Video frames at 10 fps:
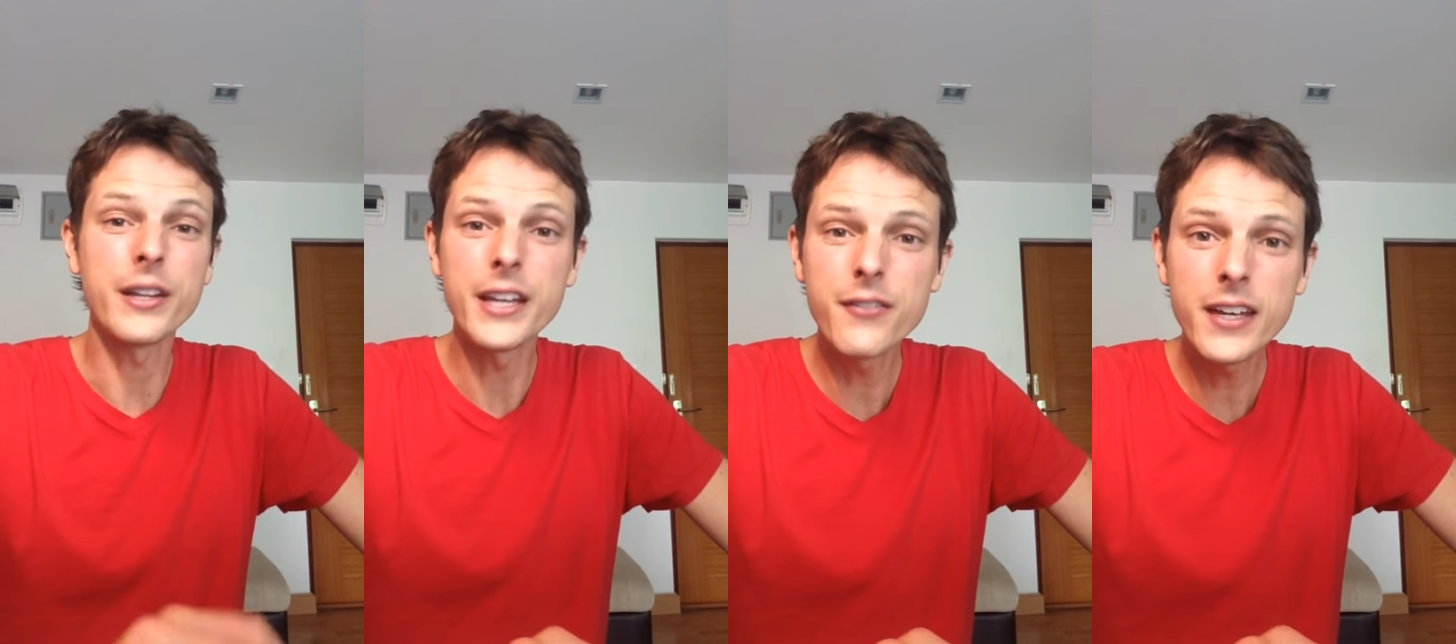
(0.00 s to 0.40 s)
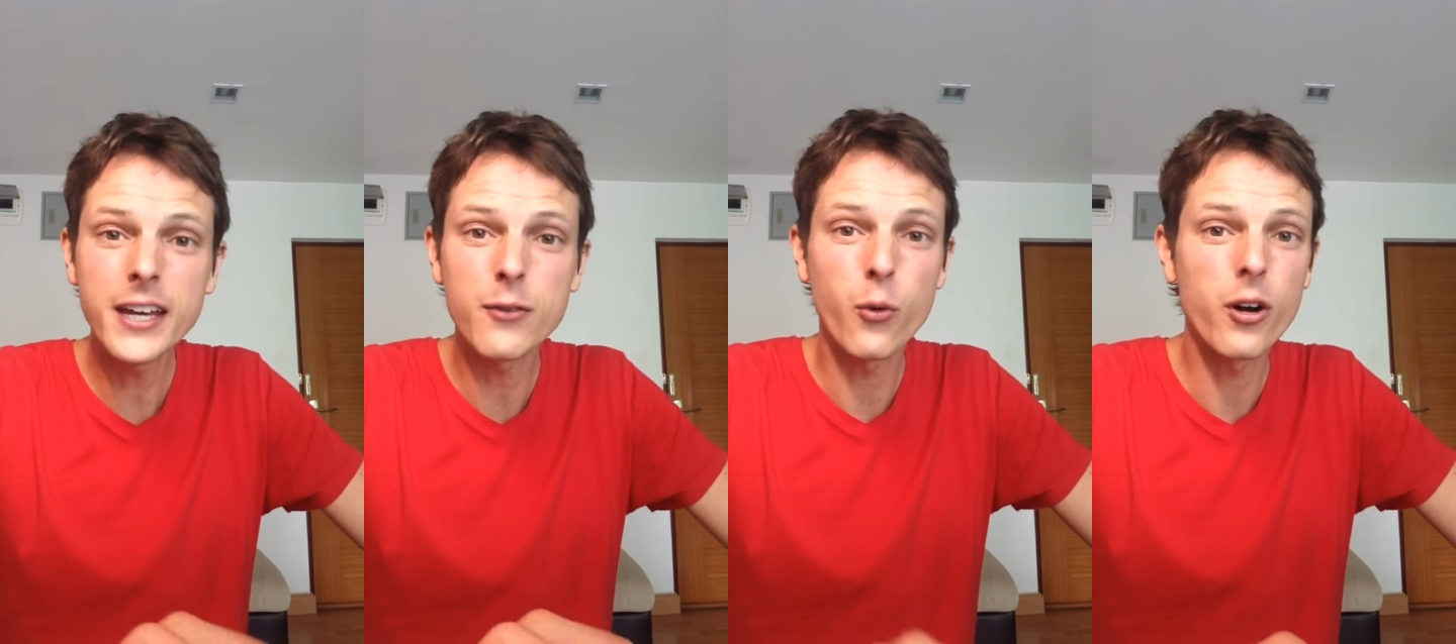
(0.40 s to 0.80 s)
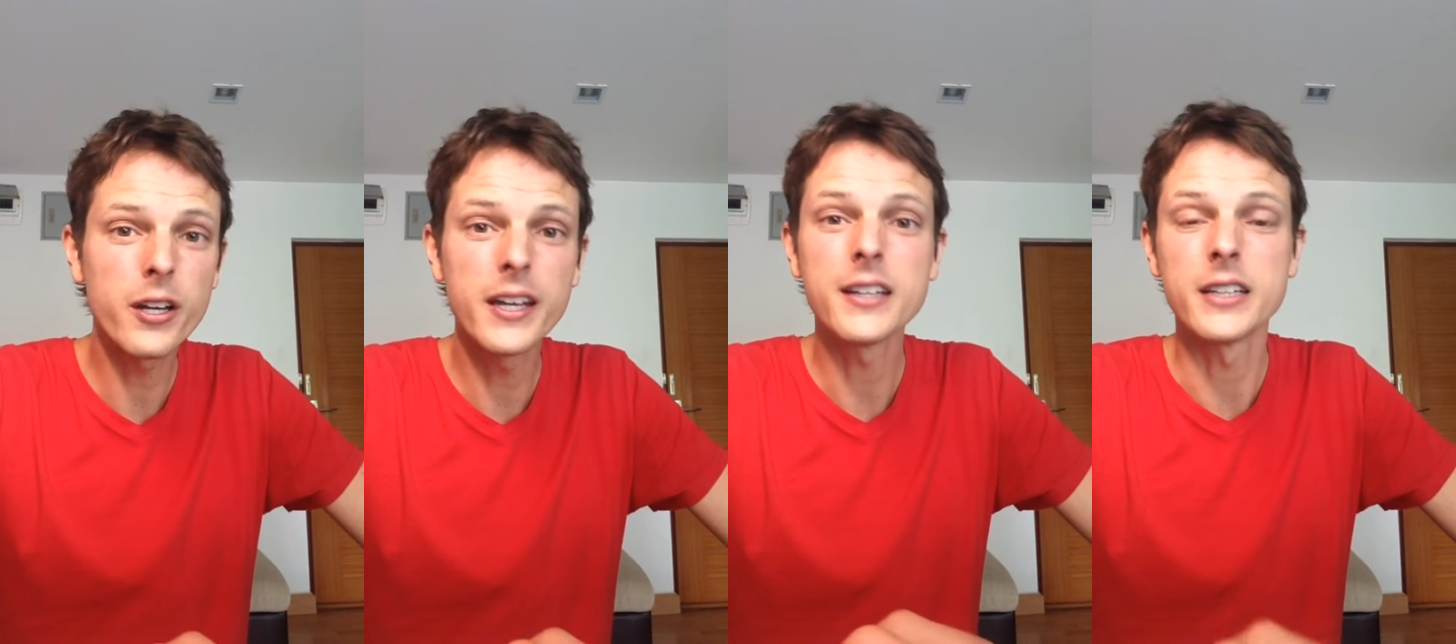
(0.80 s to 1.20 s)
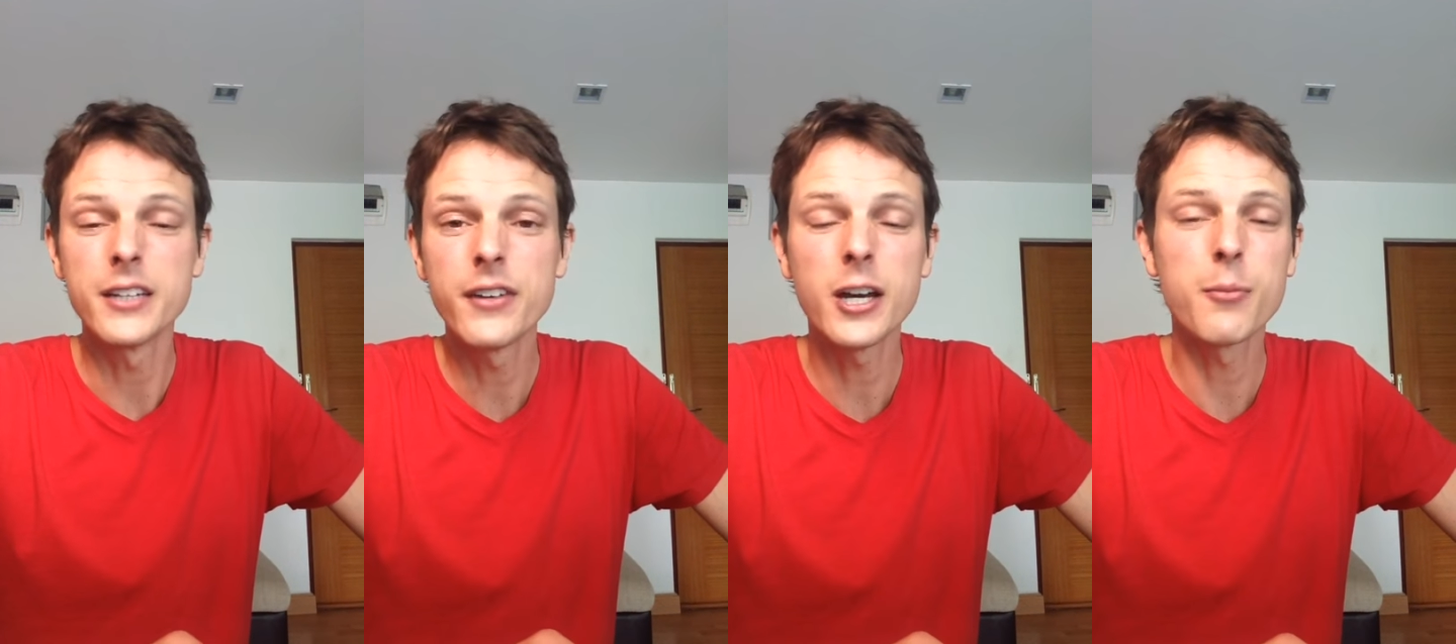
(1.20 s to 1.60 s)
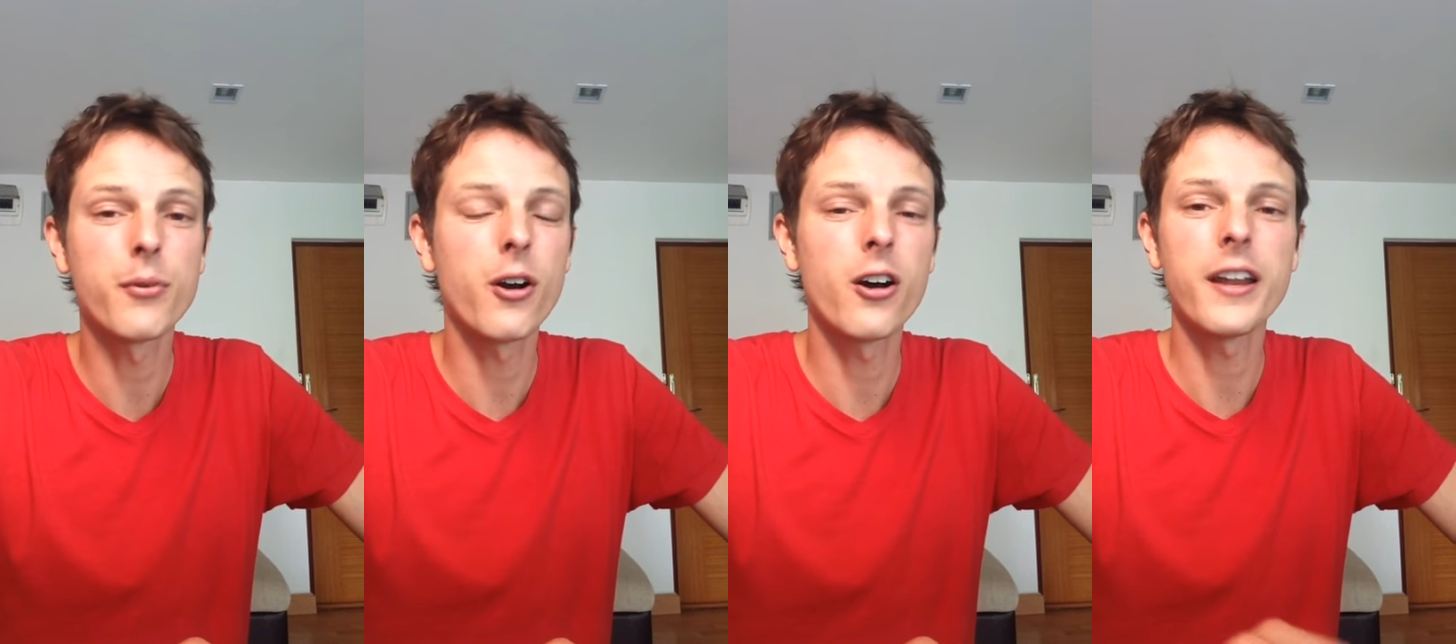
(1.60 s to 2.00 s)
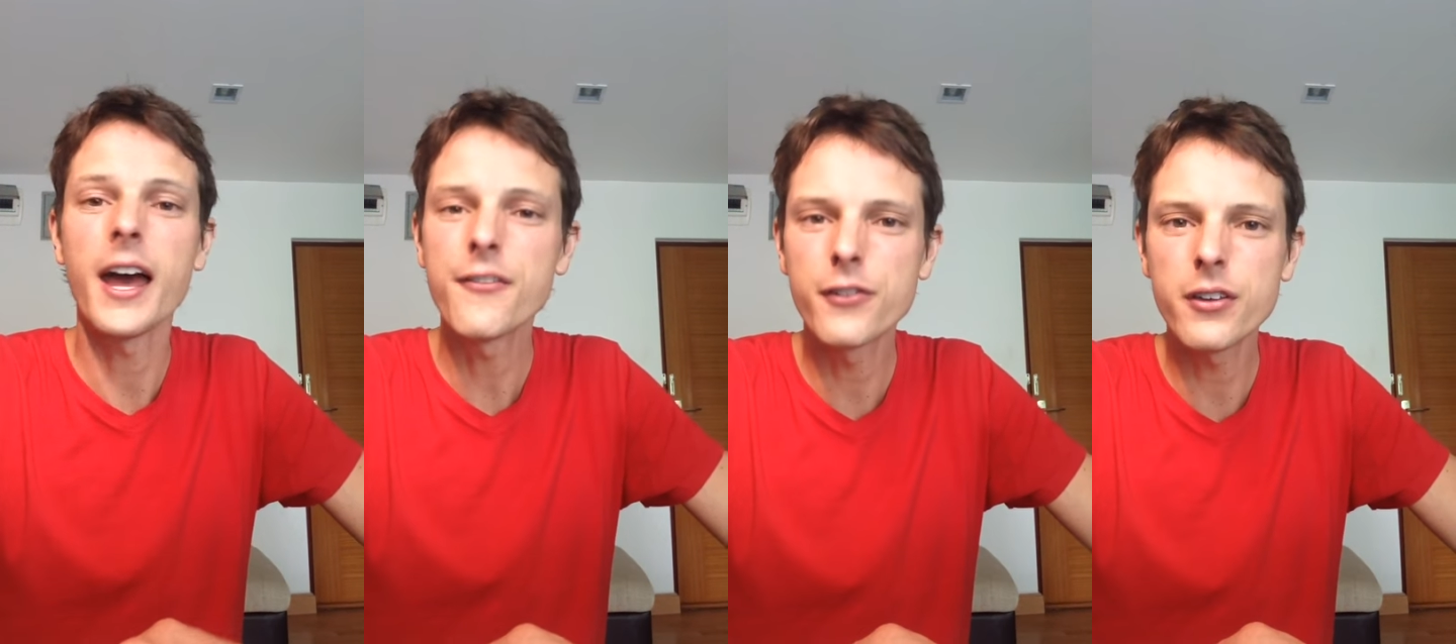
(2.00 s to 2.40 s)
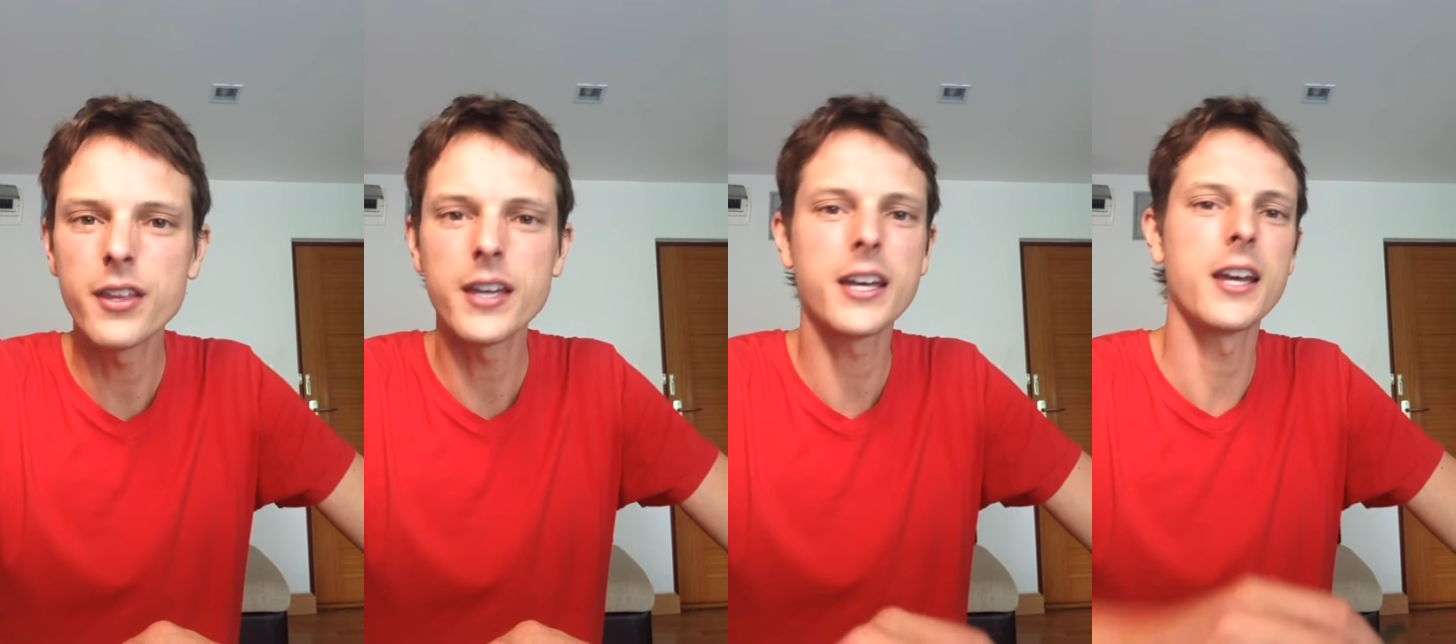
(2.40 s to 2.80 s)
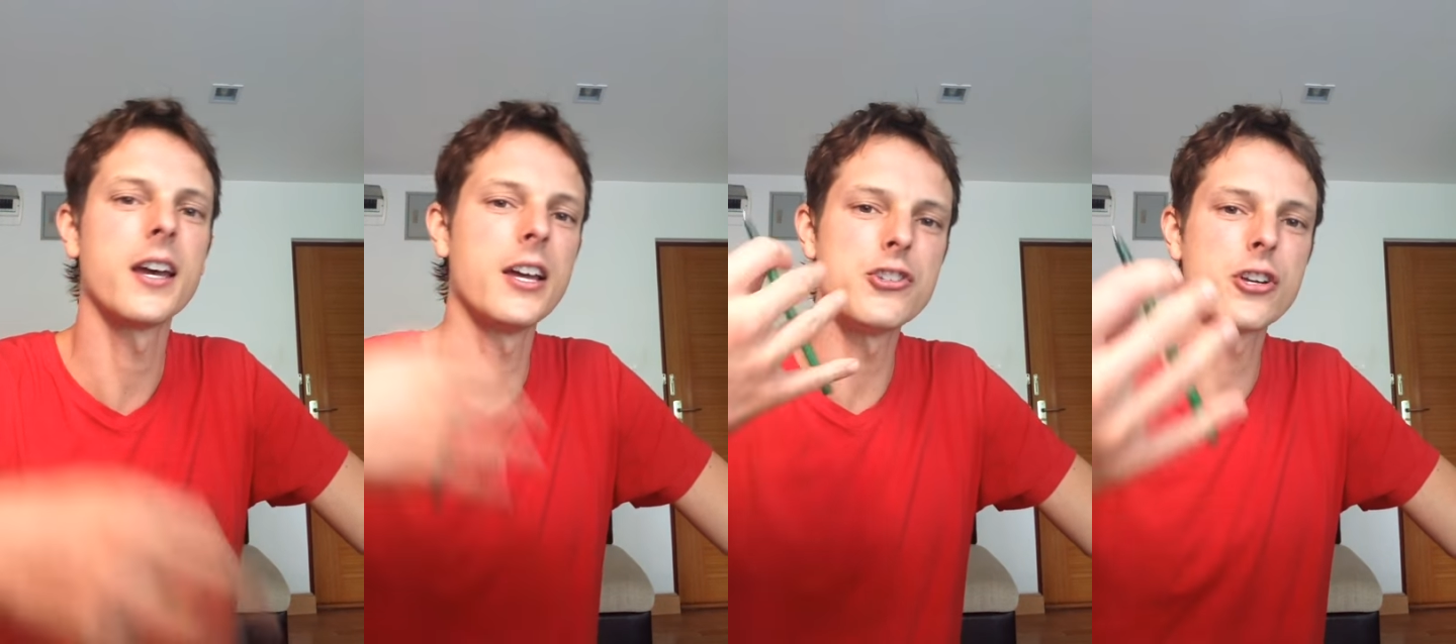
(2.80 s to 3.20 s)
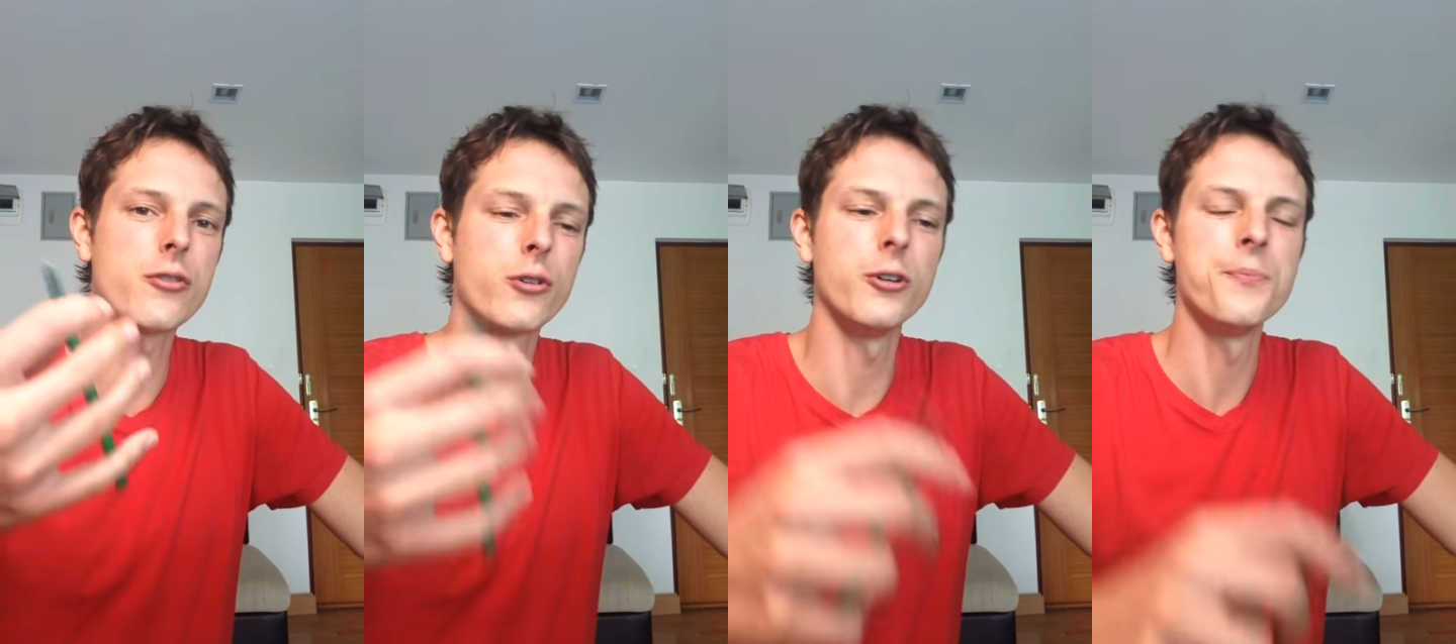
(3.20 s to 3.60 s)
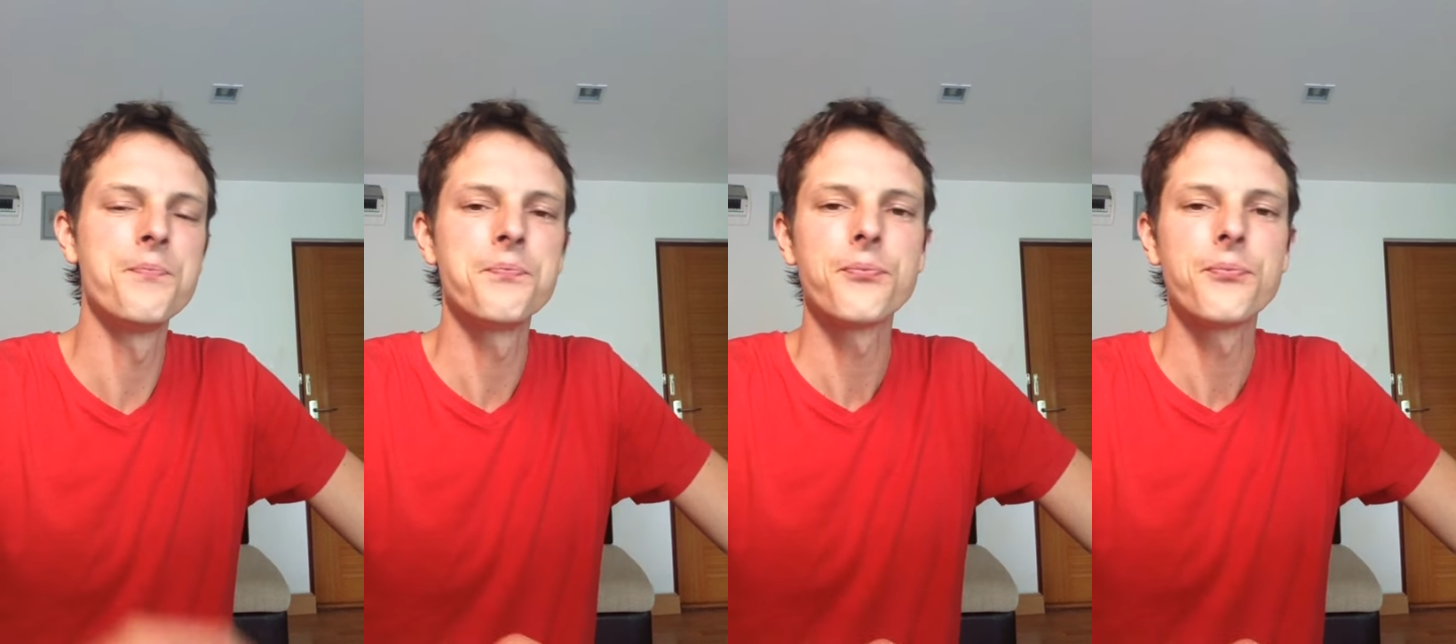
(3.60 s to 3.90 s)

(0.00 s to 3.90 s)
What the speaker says: living and working, living abroad, everything in general.